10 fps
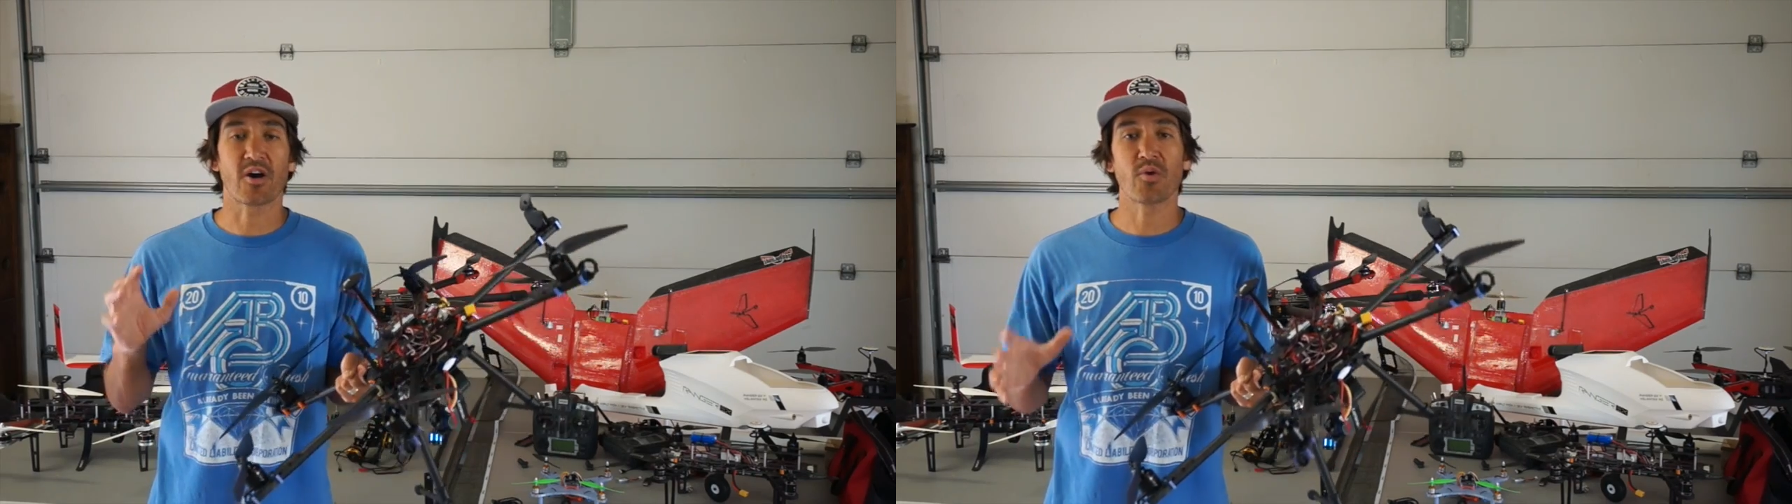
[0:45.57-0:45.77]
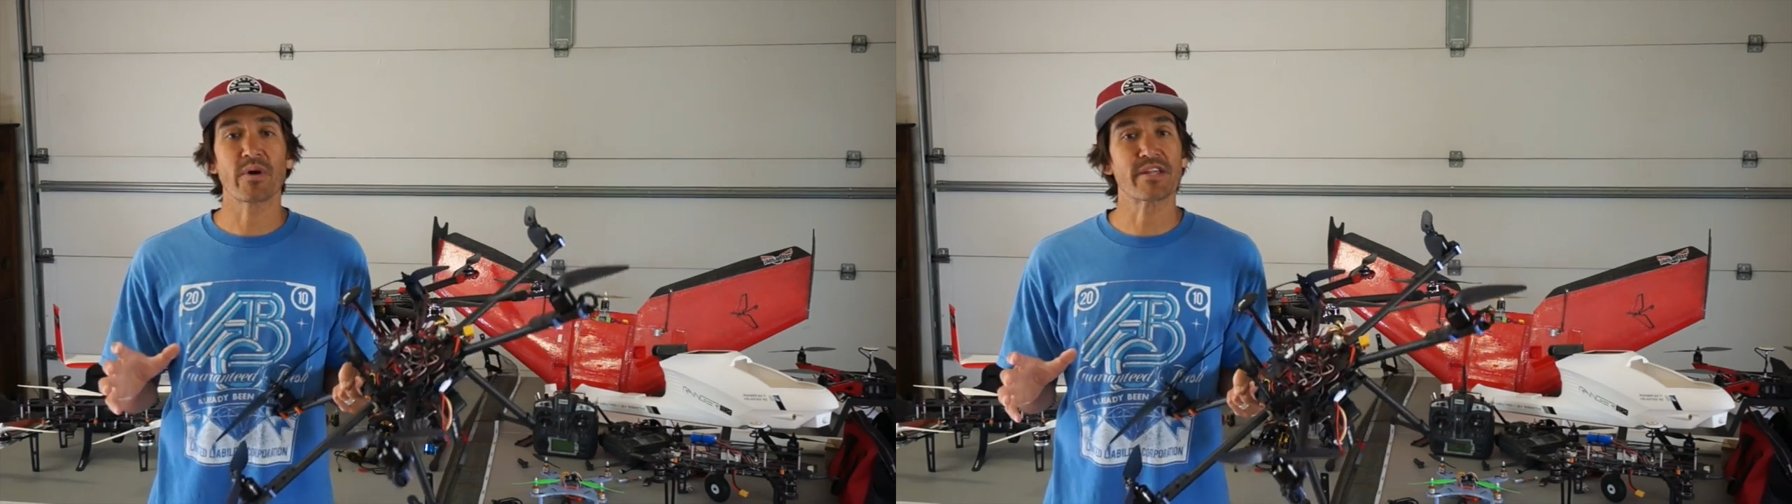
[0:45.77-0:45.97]

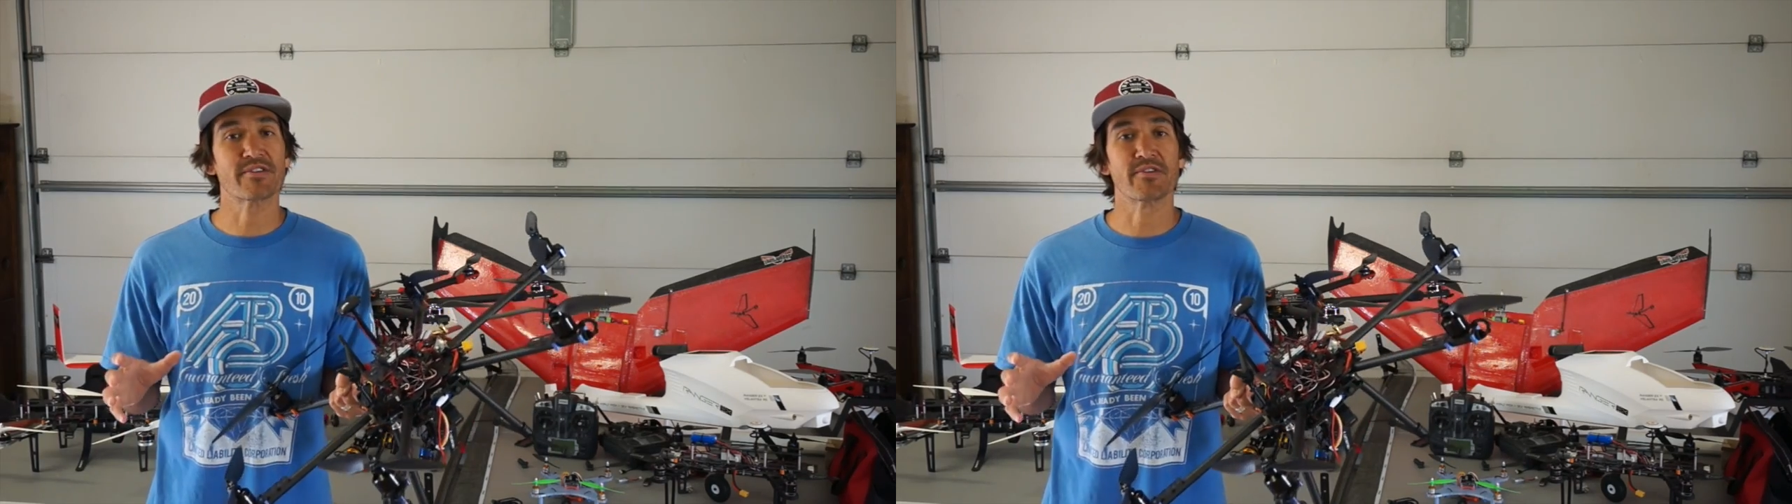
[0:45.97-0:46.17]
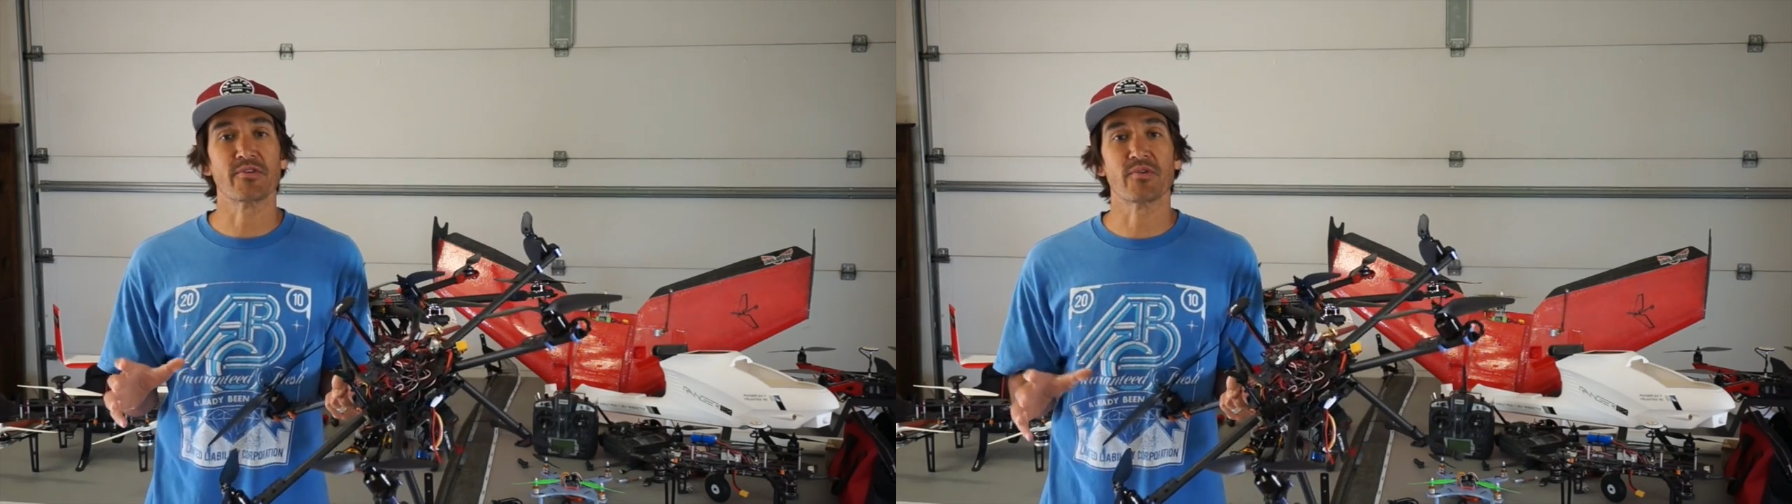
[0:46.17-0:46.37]
always
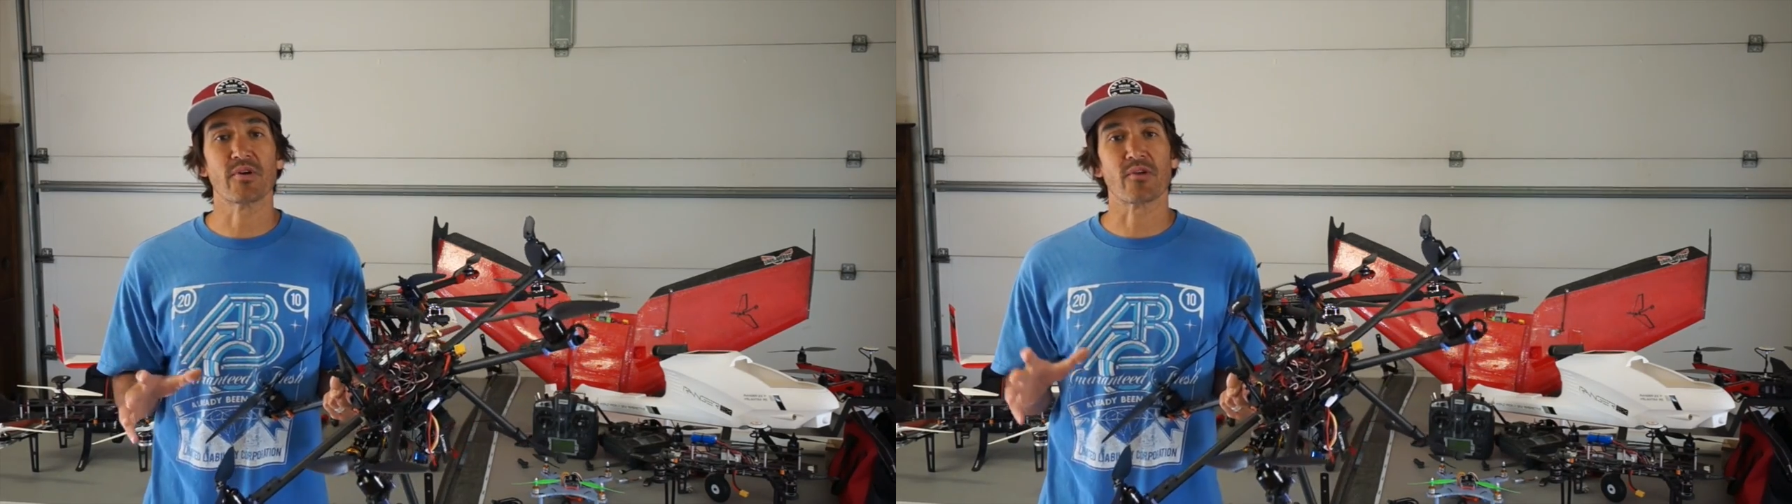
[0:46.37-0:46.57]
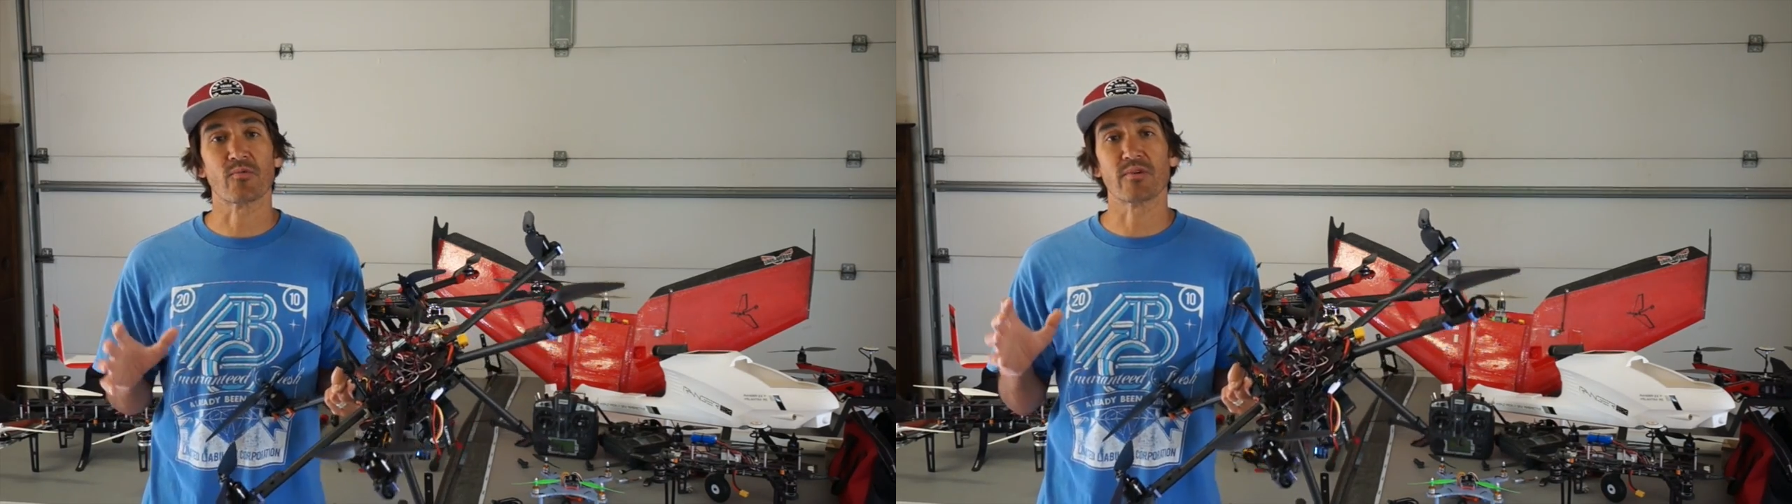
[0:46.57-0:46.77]
do
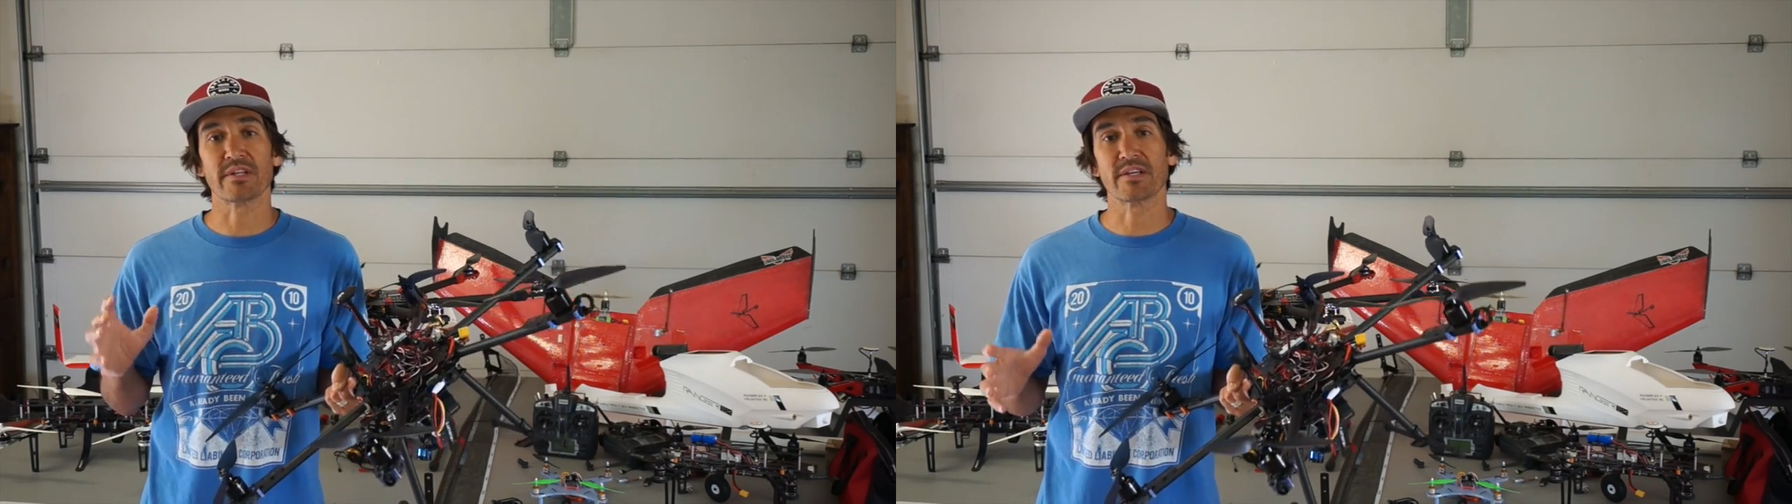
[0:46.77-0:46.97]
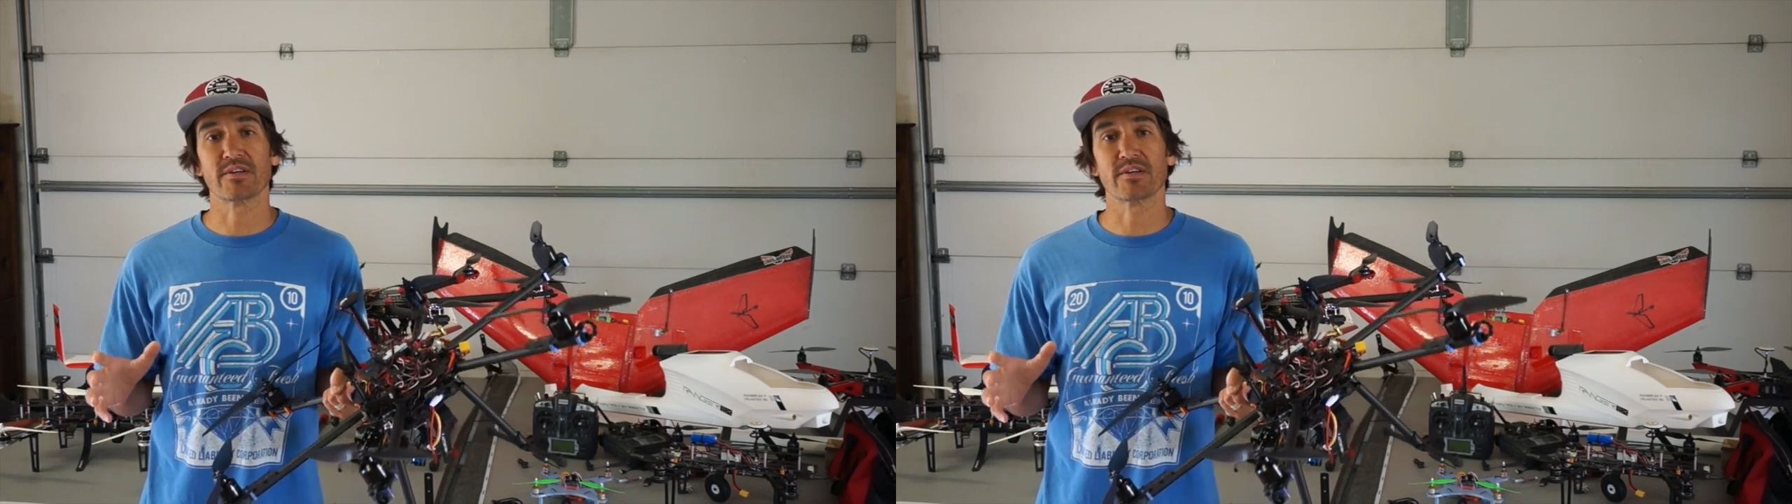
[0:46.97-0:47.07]
a really